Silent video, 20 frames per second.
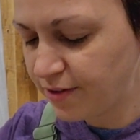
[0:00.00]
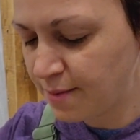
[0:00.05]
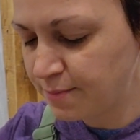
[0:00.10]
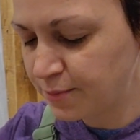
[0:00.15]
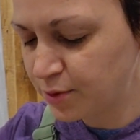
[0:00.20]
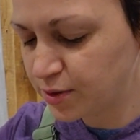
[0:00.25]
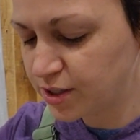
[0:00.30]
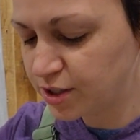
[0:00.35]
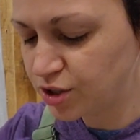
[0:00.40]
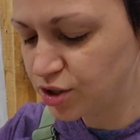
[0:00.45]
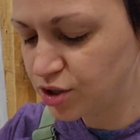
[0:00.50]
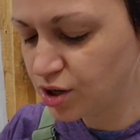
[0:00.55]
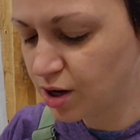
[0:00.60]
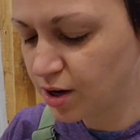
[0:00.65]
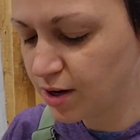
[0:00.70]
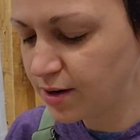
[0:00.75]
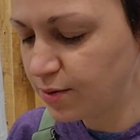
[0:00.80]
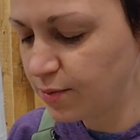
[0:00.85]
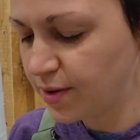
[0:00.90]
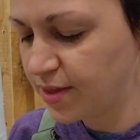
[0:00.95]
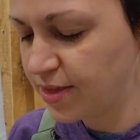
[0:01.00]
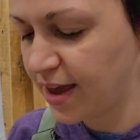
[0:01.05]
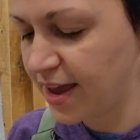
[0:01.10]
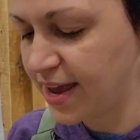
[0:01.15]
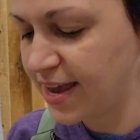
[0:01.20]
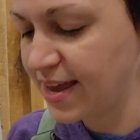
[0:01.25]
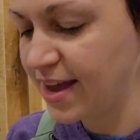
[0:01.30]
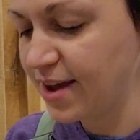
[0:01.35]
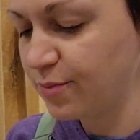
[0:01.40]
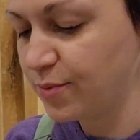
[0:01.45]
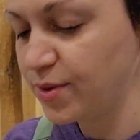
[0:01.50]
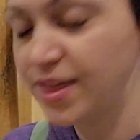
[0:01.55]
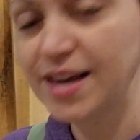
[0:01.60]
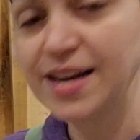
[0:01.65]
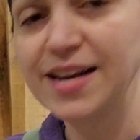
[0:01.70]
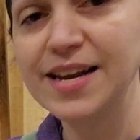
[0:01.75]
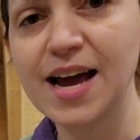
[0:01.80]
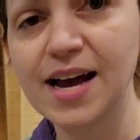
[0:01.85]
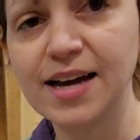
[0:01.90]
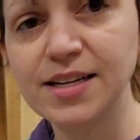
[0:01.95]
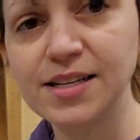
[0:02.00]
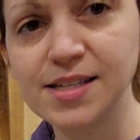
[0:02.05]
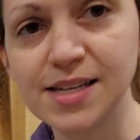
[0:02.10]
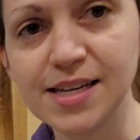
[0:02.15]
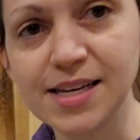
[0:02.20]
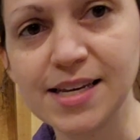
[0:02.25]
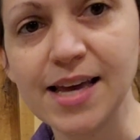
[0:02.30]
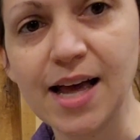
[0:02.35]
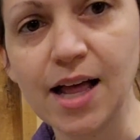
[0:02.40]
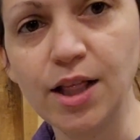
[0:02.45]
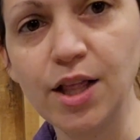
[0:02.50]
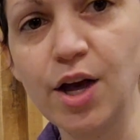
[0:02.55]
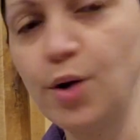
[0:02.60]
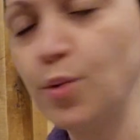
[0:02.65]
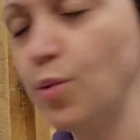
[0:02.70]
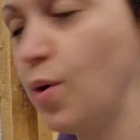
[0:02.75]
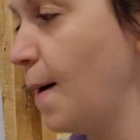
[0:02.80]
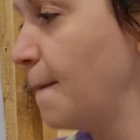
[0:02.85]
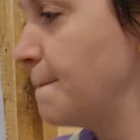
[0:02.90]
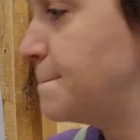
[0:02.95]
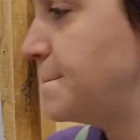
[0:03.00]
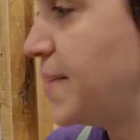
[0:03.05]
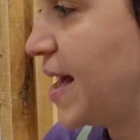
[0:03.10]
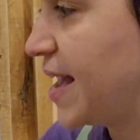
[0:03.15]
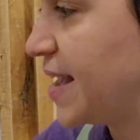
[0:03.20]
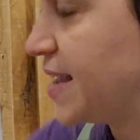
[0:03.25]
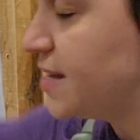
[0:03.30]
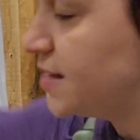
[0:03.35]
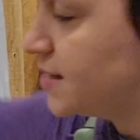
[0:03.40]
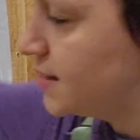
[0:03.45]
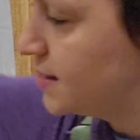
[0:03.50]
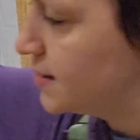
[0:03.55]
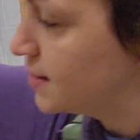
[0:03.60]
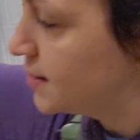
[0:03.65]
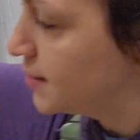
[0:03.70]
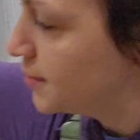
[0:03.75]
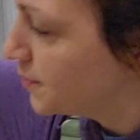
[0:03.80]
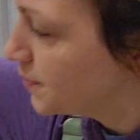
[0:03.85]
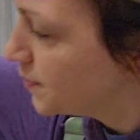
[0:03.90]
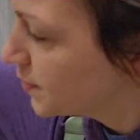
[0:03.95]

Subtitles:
I'm going to start with a nice yellow base,